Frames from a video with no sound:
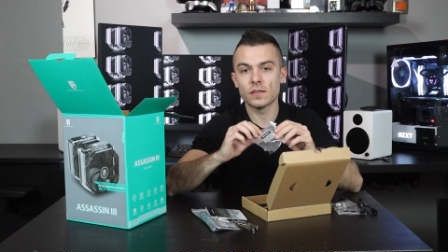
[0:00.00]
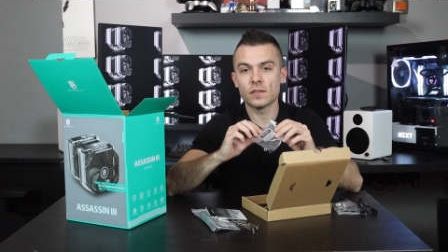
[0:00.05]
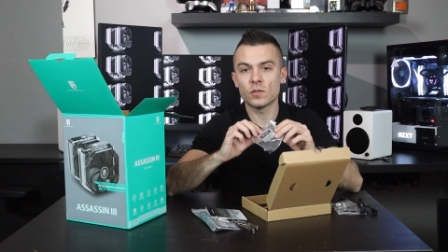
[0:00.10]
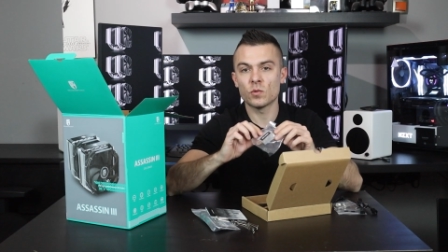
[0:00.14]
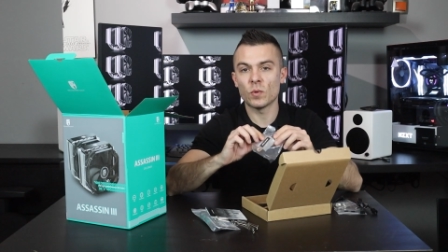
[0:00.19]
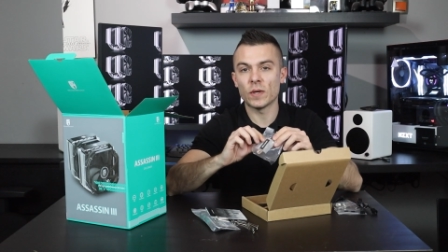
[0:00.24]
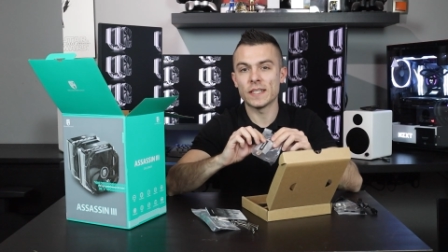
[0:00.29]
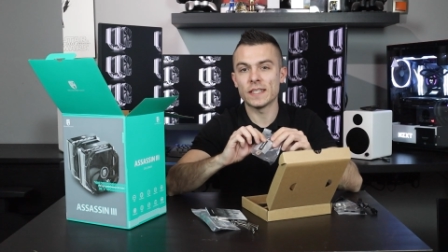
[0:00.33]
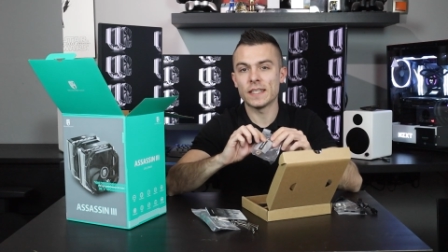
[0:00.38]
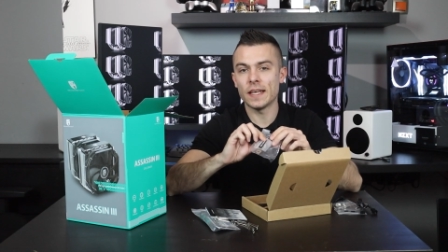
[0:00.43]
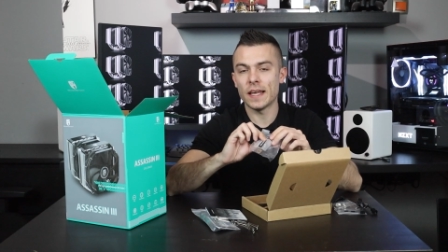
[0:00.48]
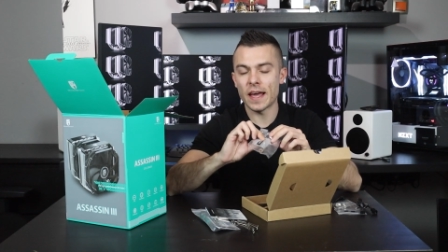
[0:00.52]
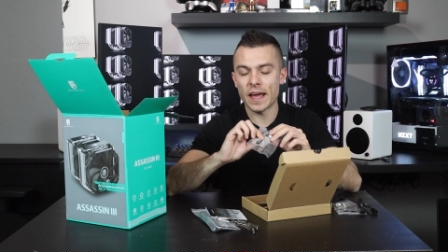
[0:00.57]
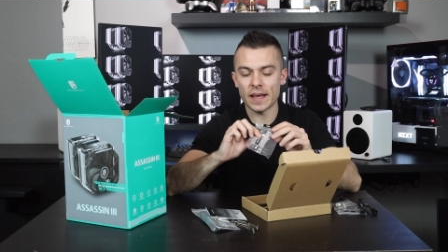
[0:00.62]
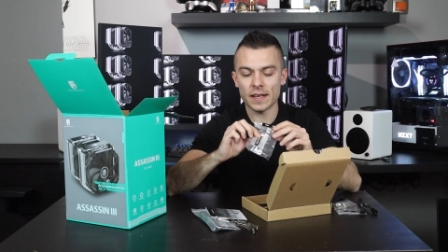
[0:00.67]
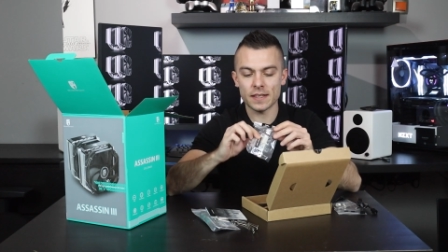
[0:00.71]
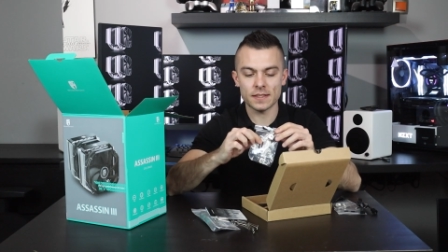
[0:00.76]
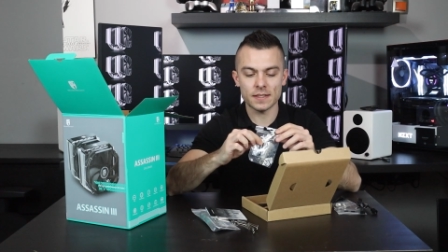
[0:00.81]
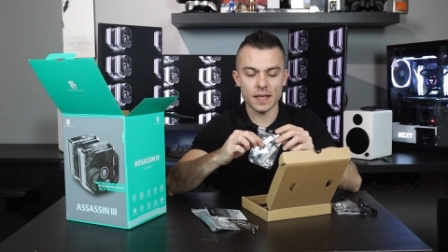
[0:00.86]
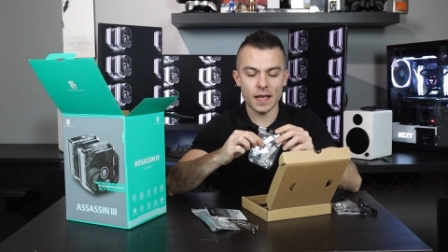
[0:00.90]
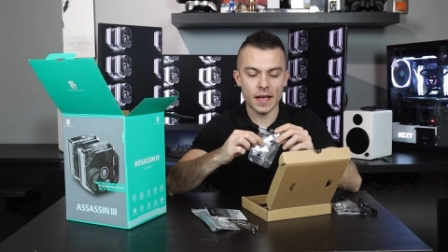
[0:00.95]

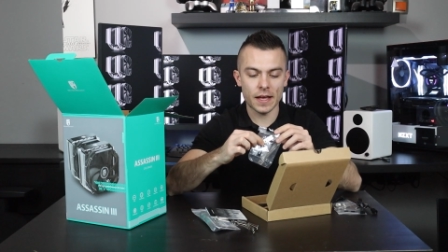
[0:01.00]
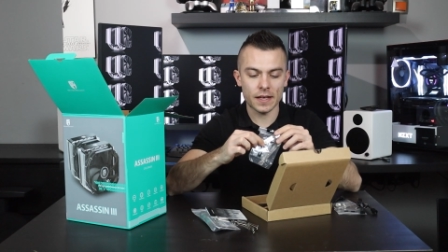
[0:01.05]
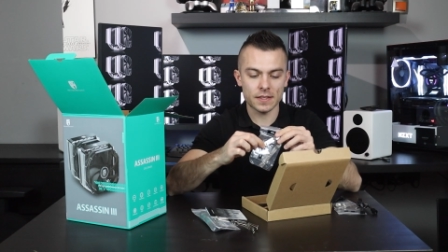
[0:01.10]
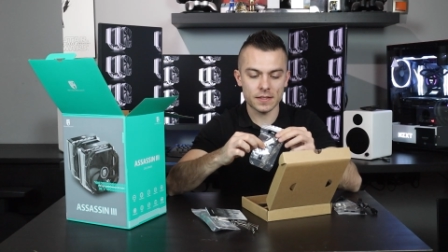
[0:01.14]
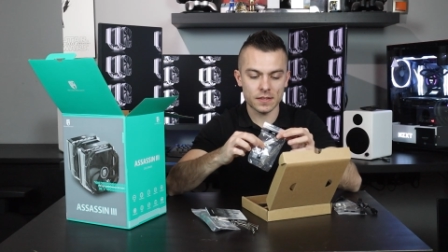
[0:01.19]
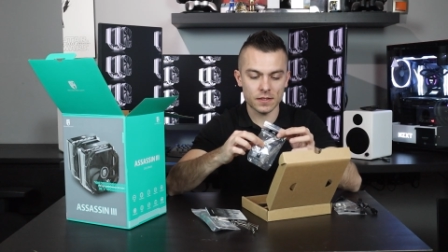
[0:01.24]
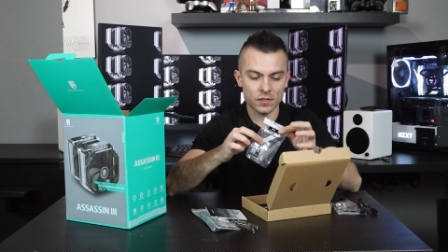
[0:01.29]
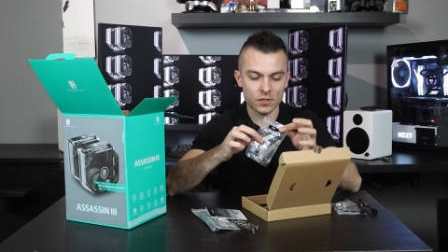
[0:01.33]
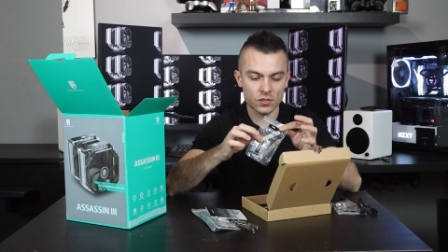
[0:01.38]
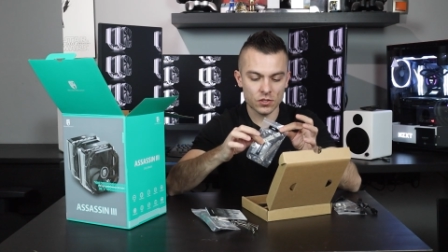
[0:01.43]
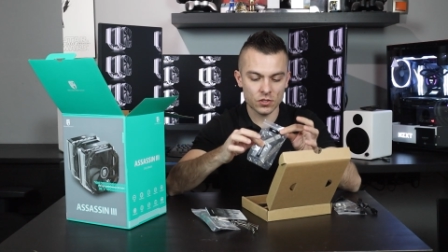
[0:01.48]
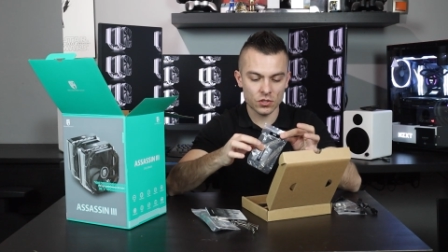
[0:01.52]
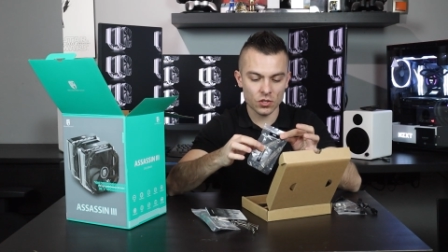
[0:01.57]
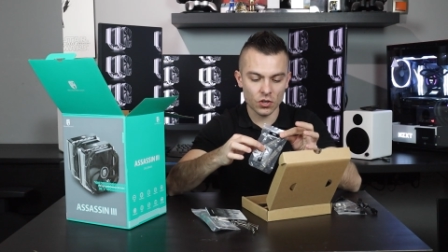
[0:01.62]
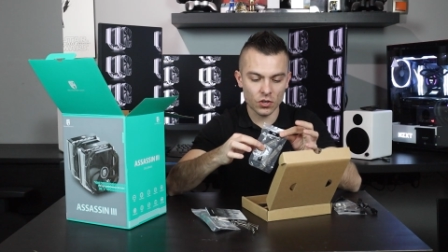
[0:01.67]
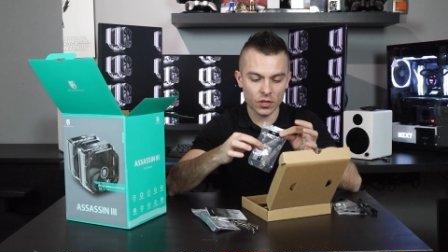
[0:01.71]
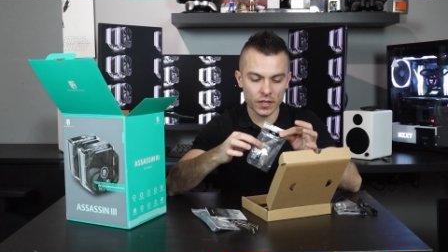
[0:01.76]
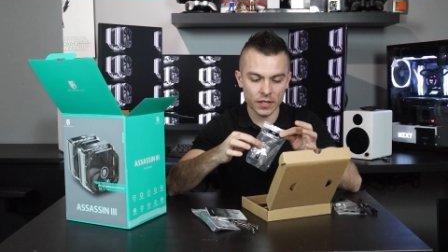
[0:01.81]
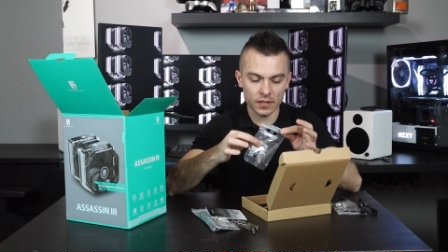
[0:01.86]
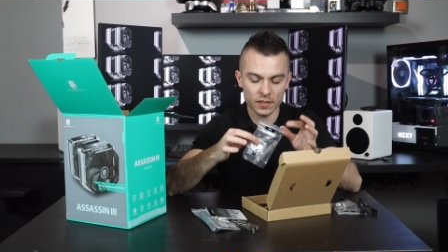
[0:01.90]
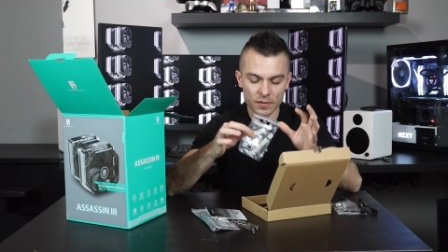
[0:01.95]
20XX
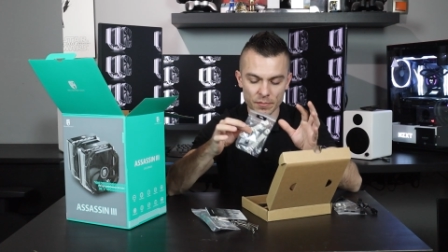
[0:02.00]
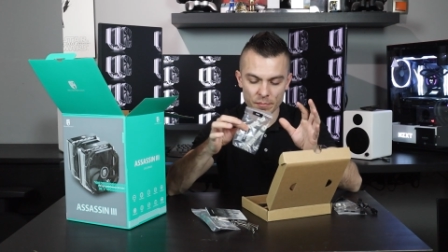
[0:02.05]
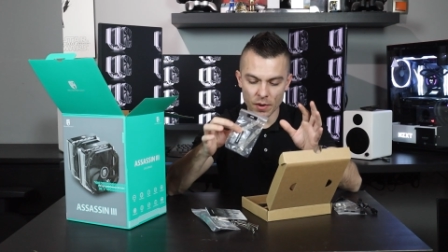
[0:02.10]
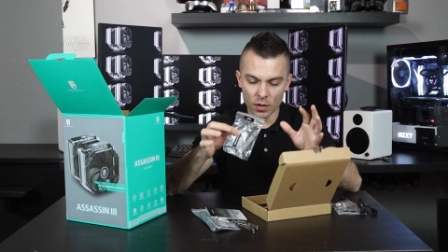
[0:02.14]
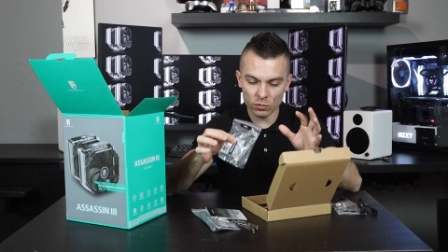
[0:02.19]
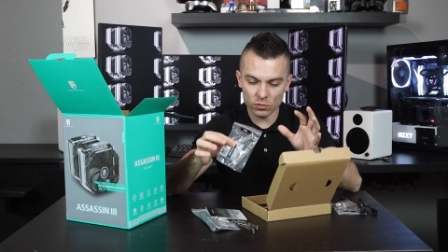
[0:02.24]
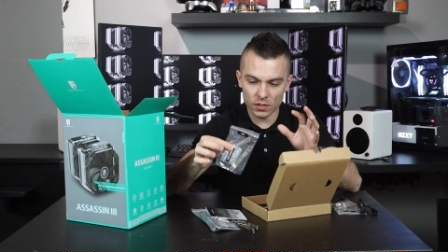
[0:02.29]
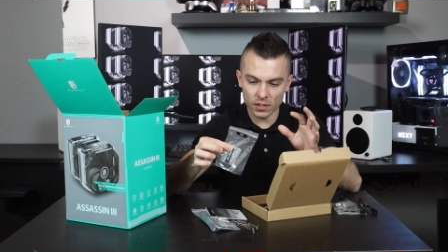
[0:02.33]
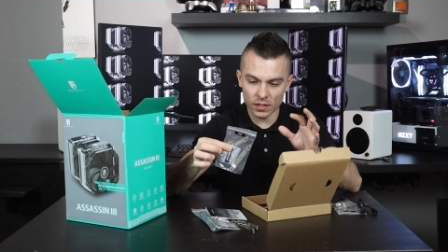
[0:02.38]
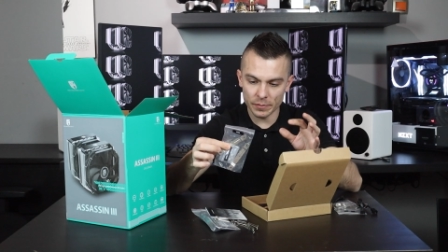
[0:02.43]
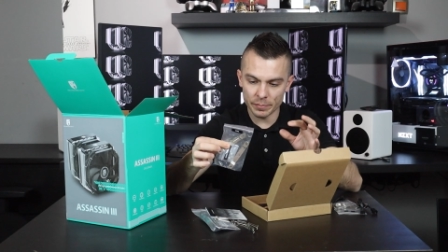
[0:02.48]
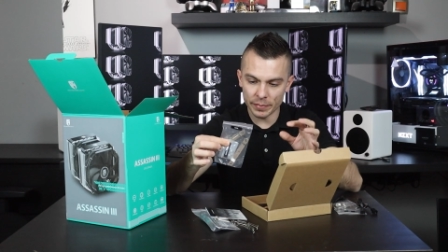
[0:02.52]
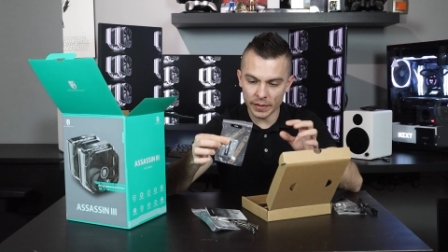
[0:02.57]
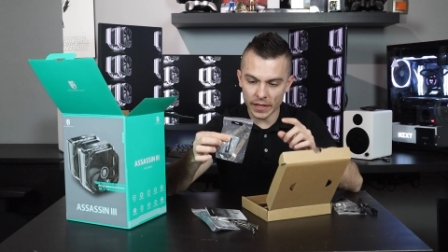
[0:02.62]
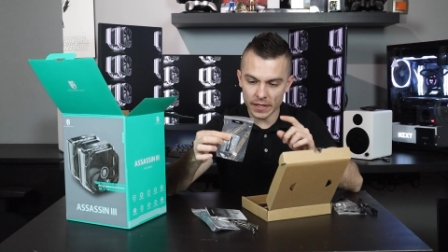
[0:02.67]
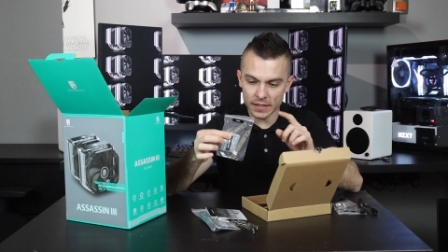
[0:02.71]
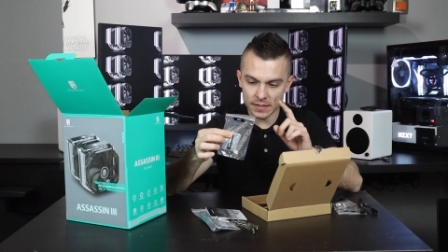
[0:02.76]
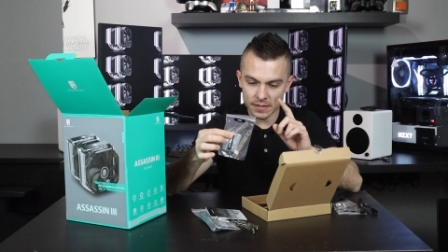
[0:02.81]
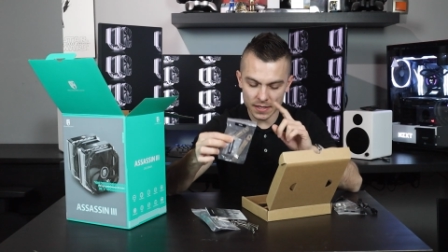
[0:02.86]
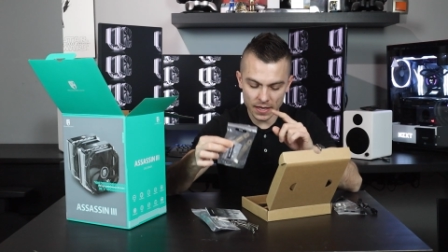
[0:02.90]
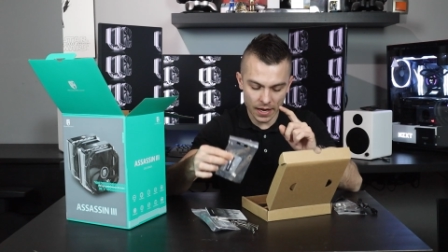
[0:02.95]
socket mounting
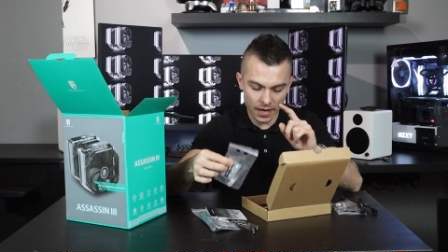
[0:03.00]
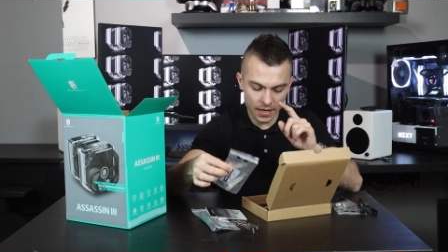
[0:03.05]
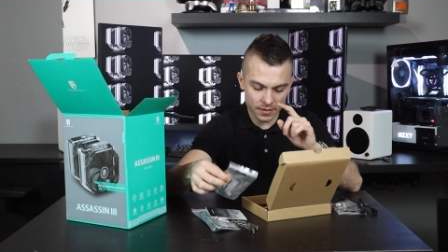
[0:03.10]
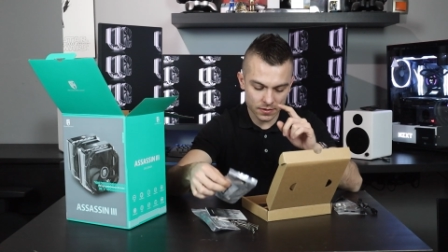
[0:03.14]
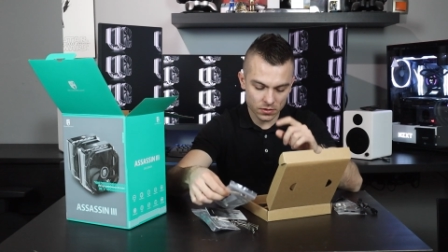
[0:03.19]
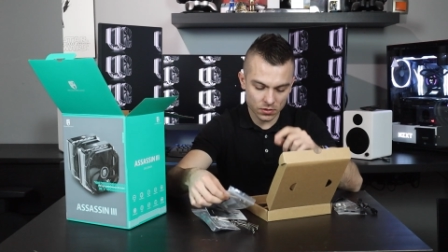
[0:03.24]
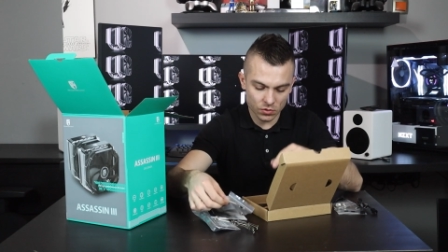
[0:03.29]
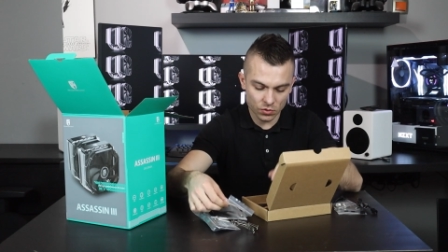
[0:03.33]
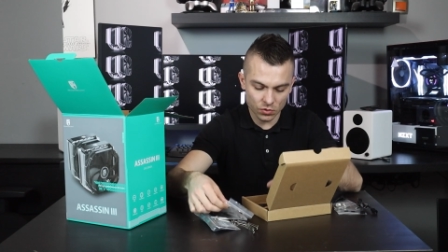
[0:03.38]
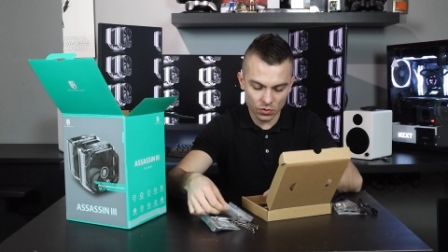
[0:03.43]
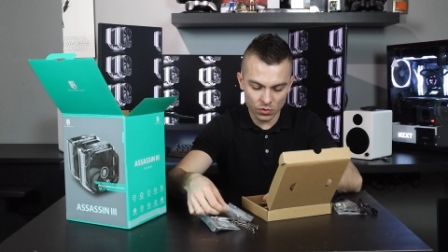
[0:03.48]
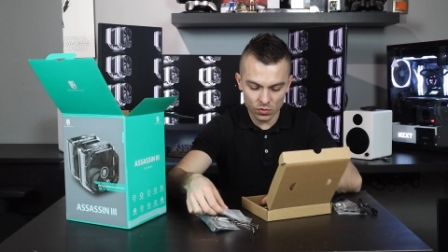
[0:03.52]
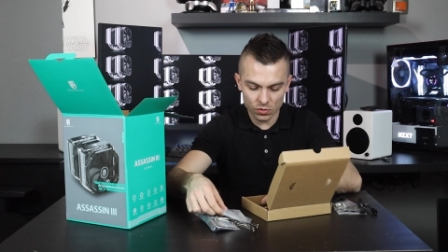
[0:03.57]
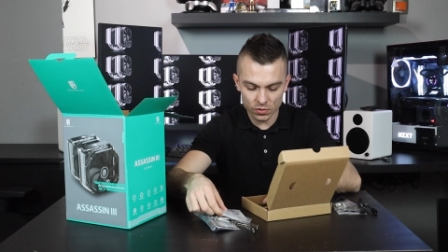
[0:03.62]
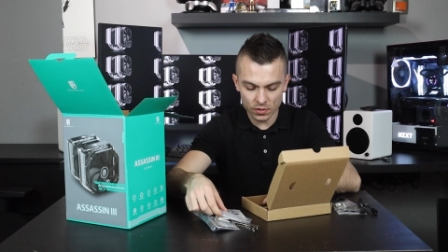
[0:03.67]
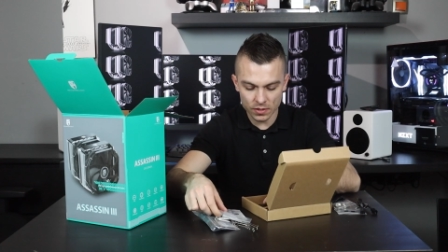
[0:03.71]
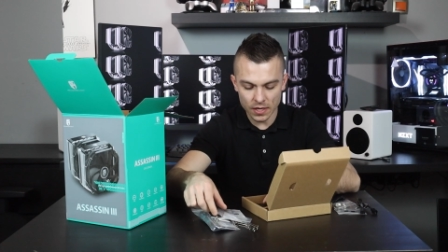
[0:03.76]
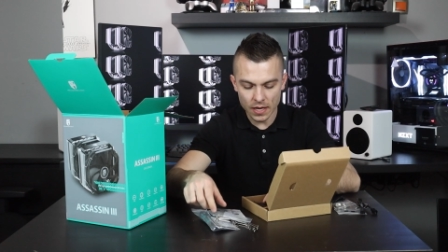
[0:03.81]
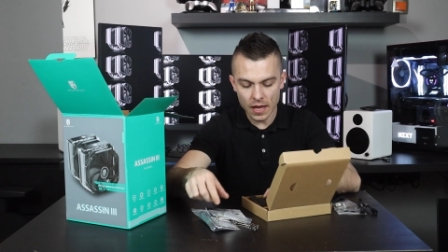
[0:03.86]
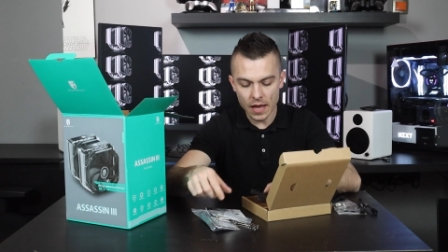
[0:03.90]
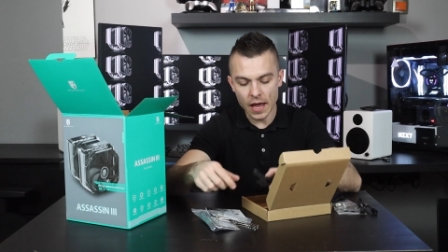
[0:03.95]
plates and
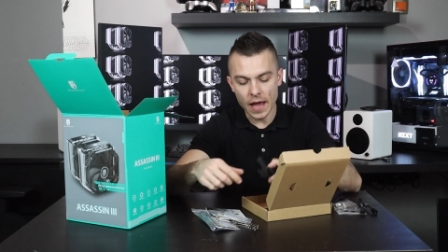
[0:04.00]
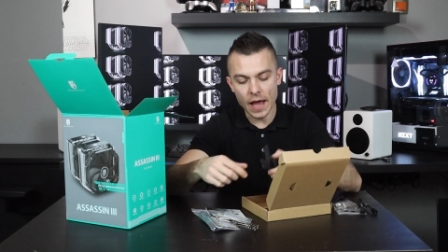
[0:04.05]
screws,